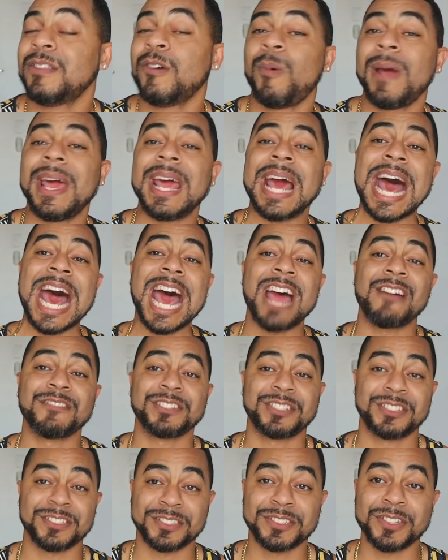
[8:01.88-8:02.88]
The way
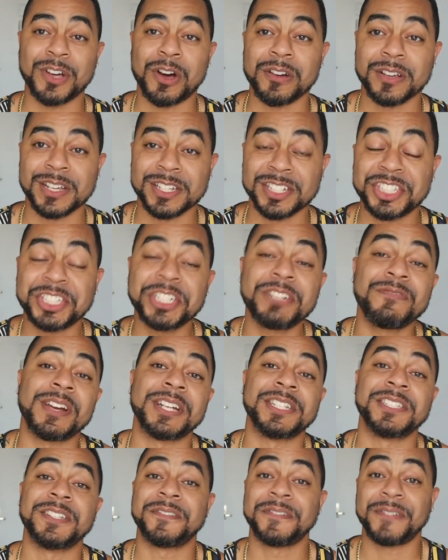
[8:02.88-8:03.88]
Irish is talking, she
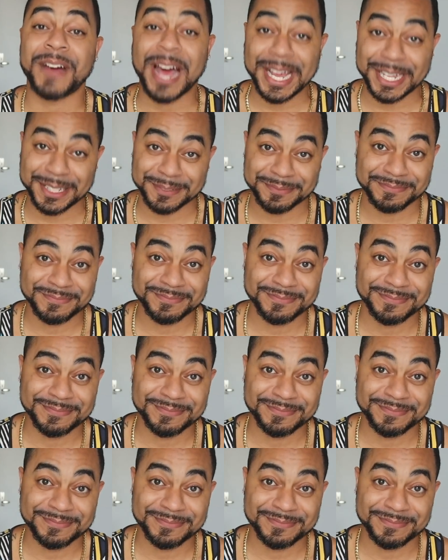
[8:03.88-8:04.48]
ready to fight.